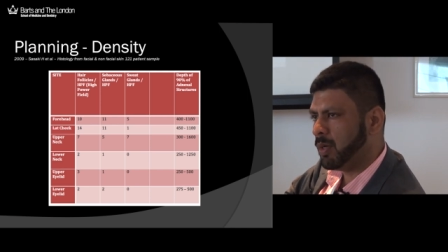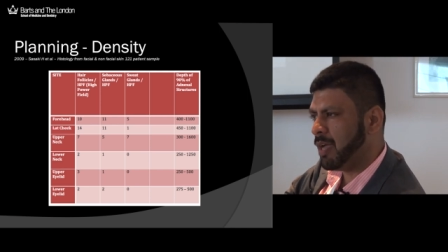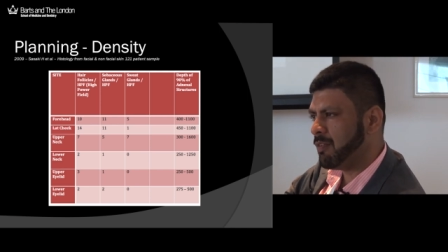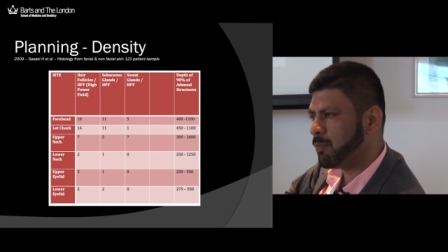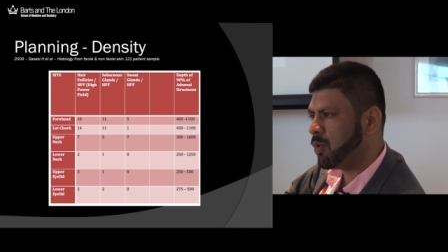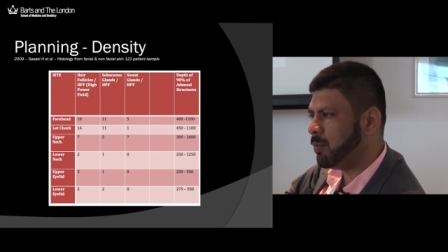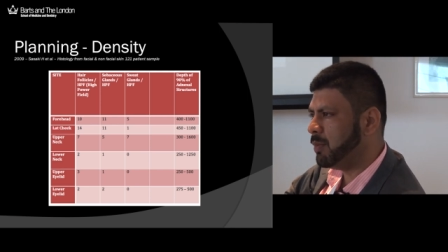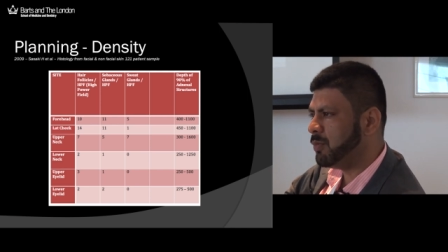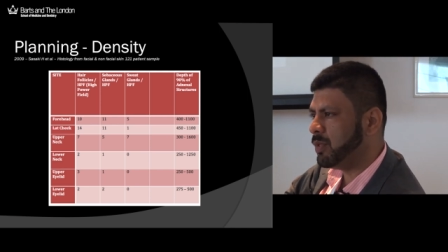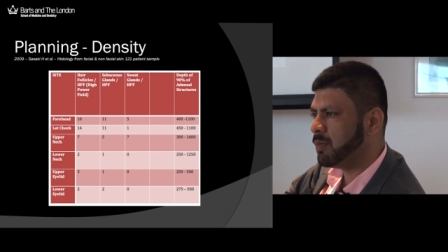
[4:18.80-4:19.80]
having
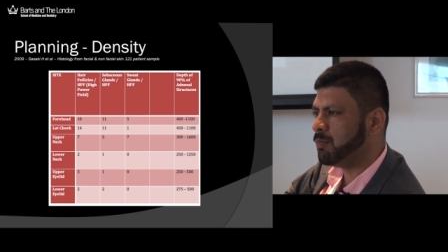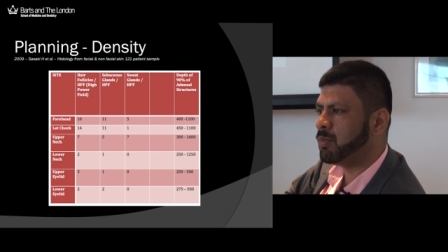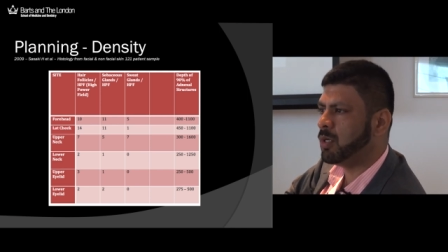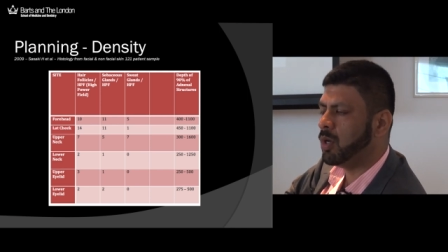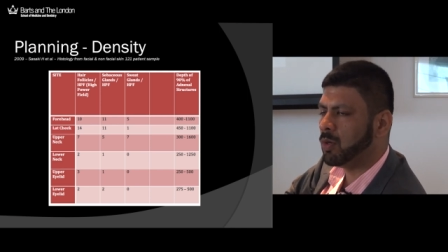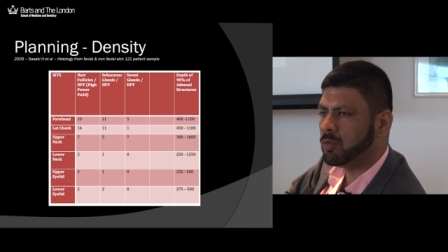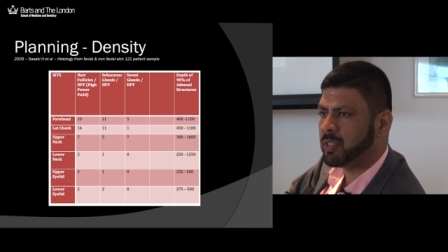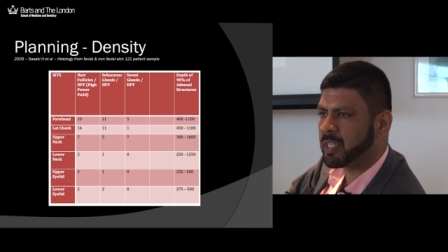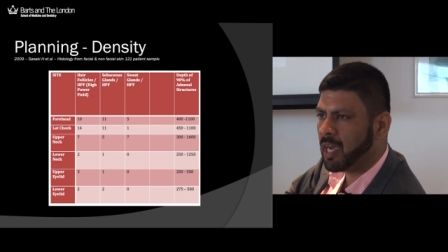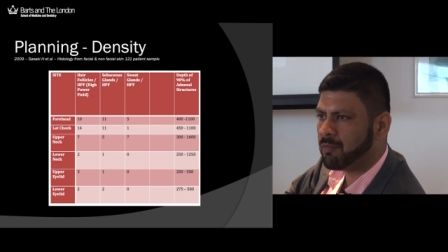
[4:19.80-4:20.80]
problems with prolonged
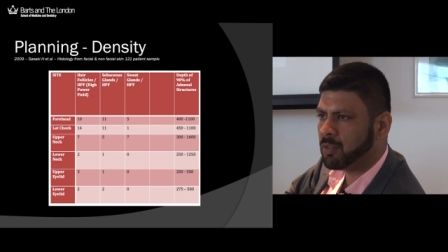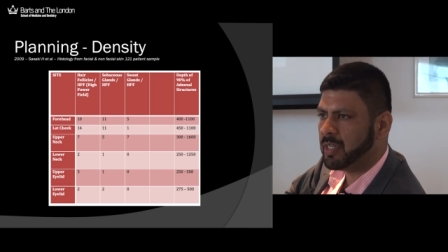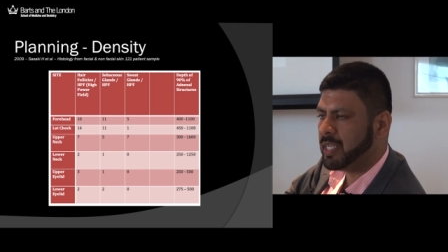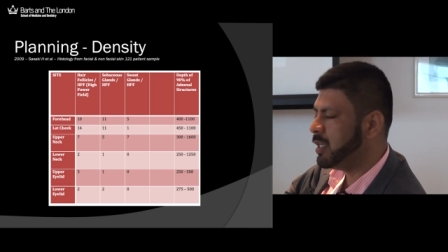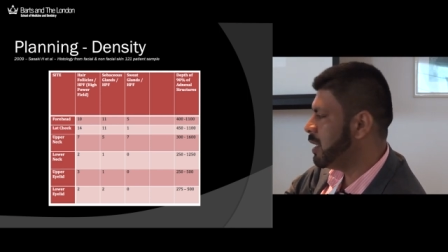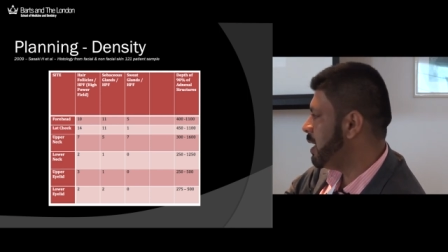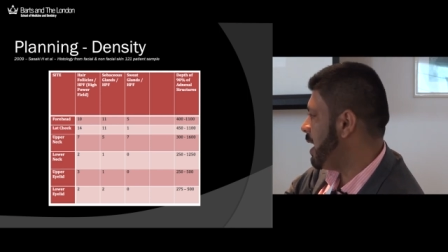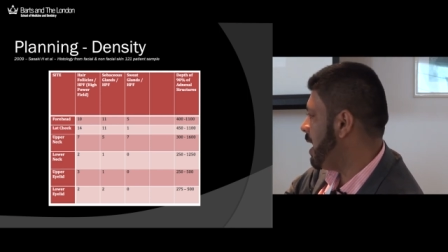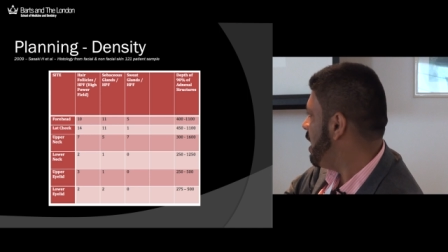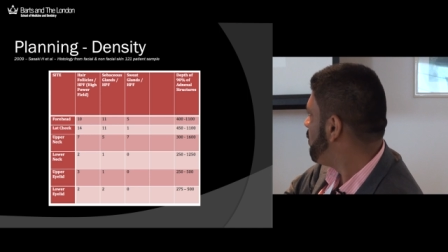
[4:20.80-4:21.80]
recovery,
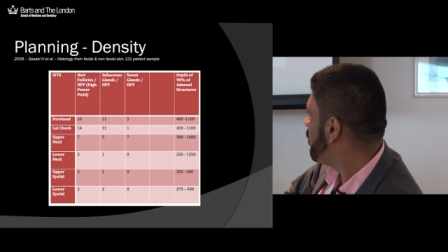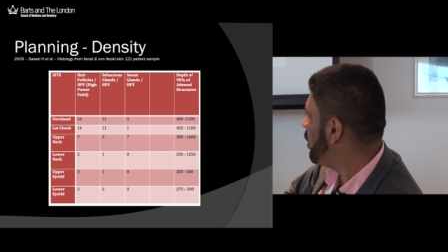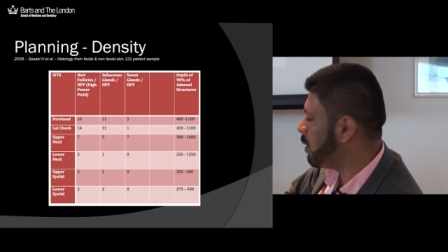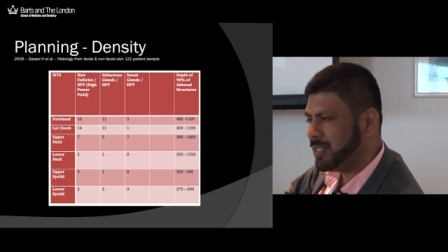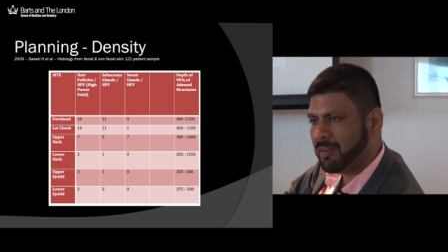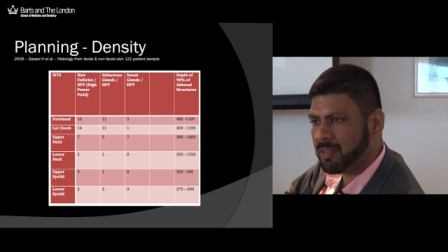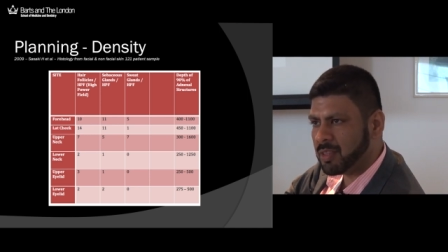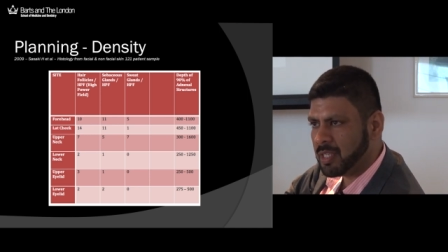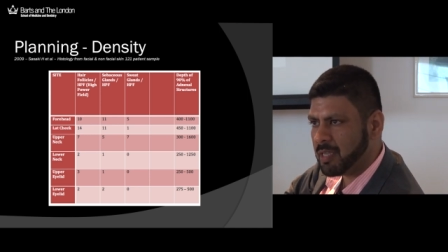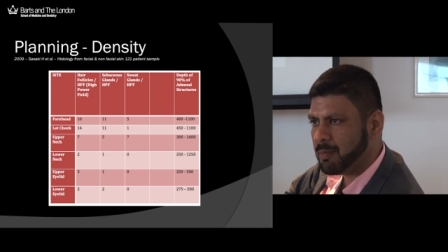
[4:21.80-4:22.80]
uh, prolonged
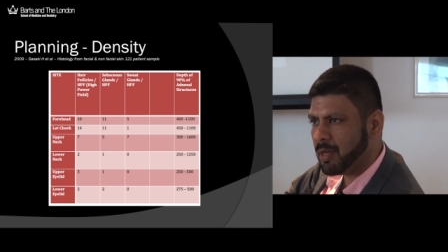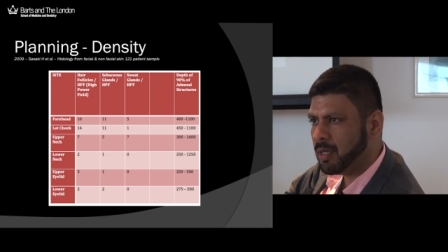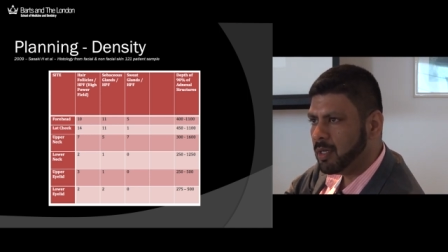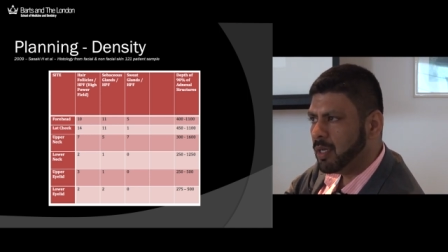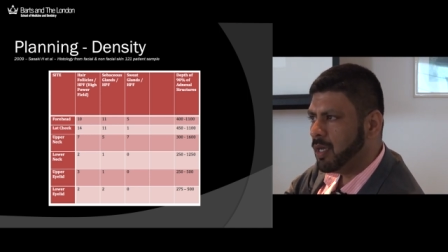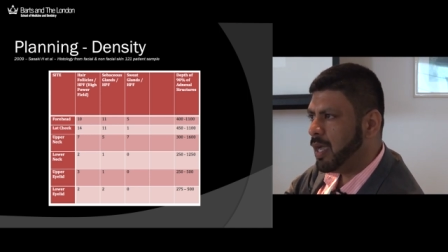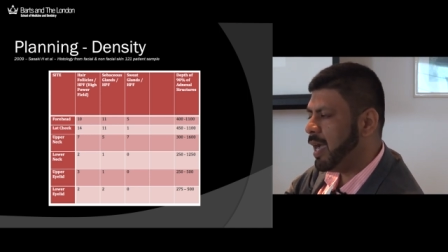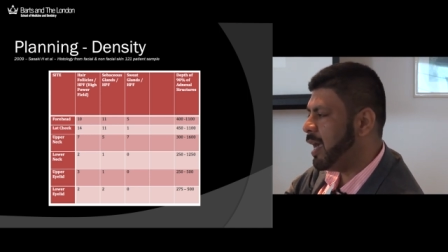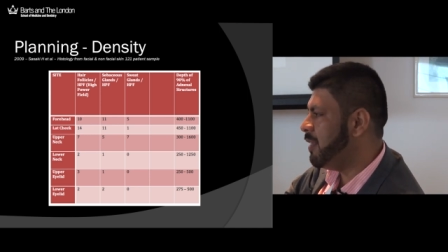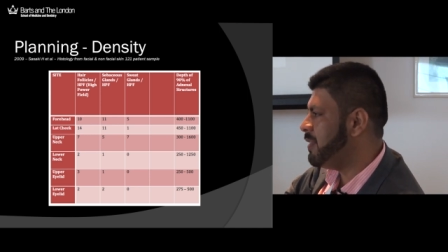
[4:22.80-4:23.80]
erythema,
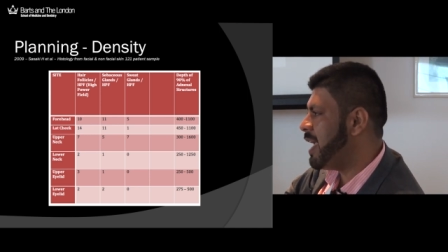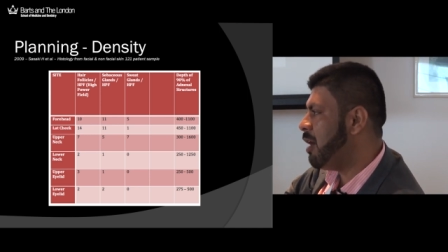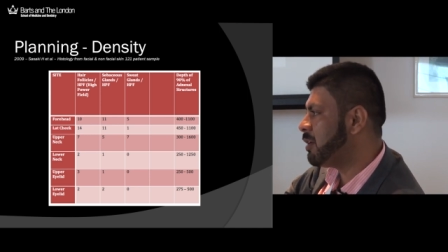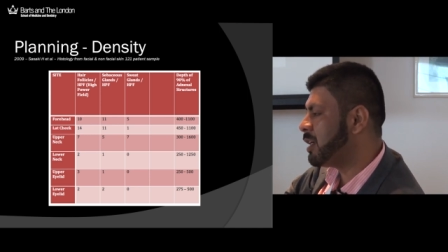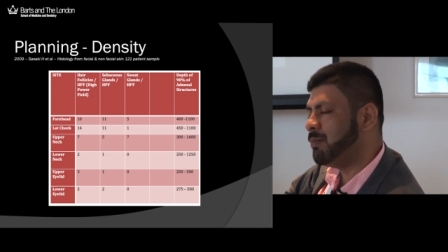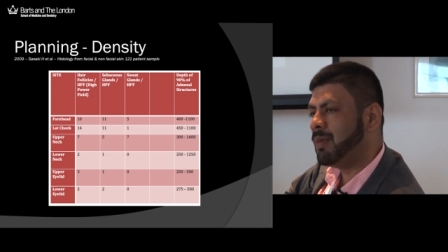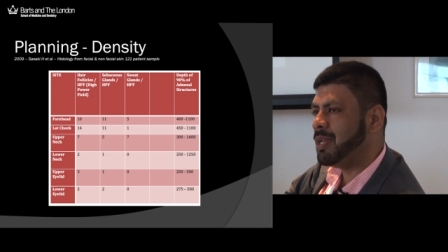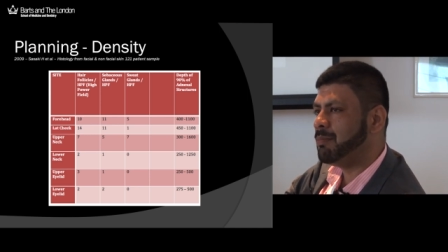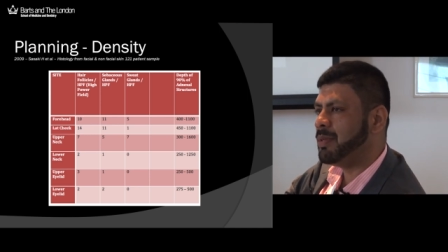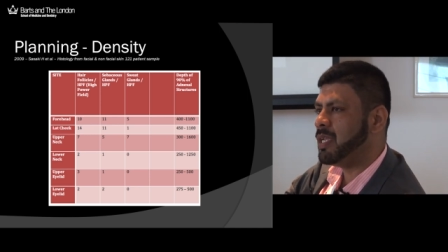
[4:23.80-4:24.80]
uh, and the outcome
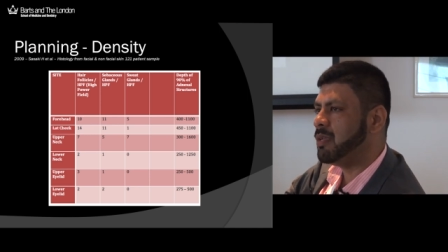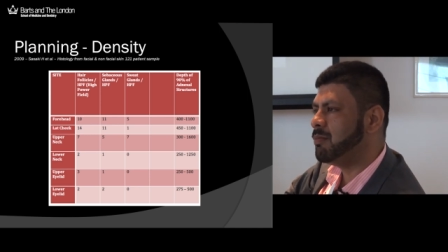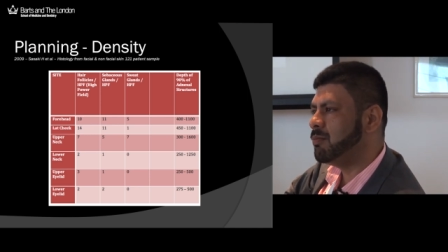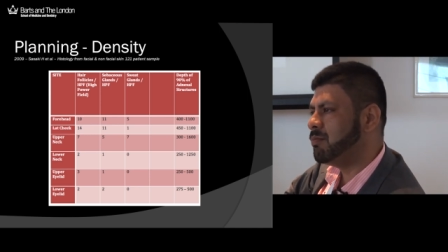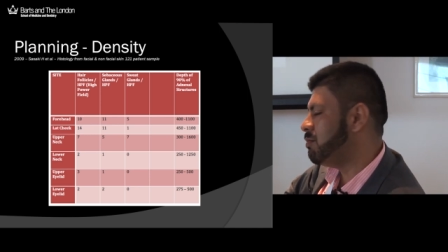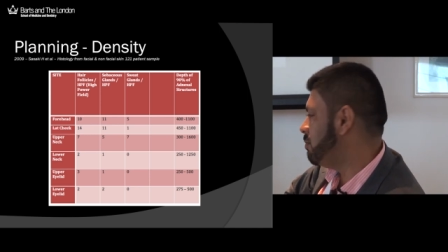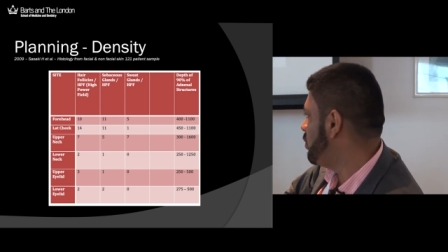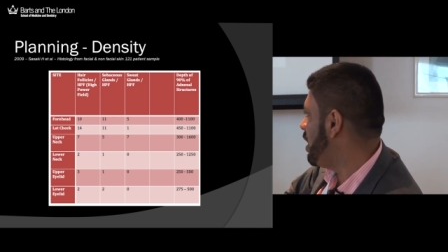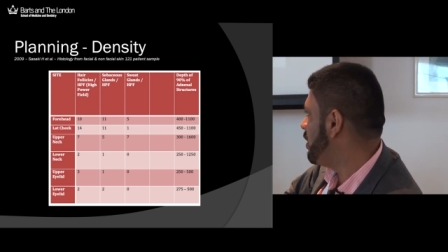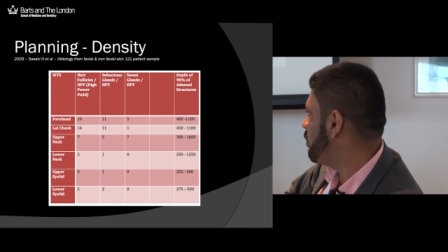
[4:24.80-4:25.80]
might be
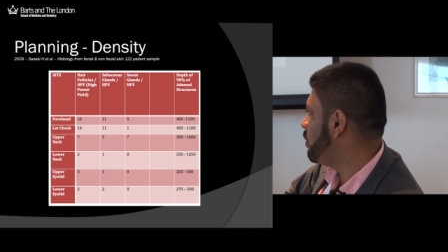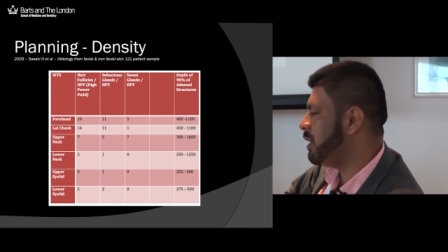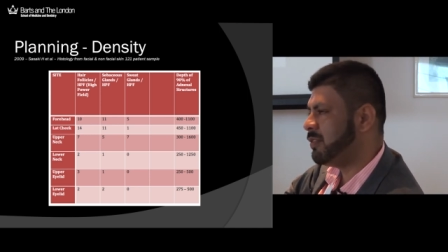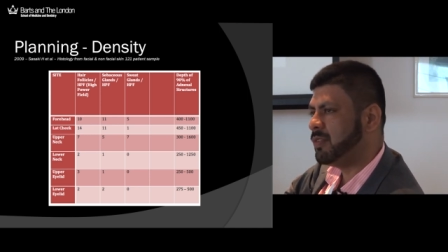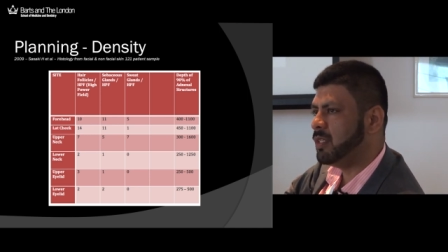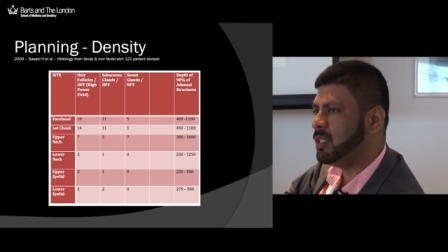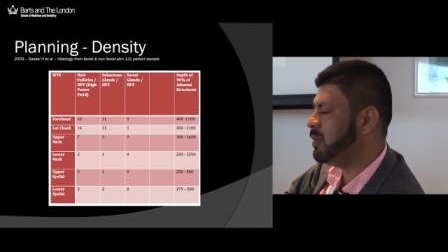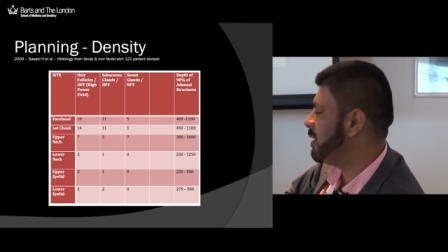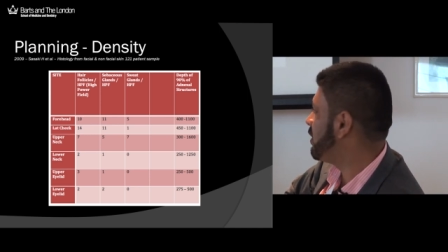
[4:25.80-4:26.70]
rather worse than you would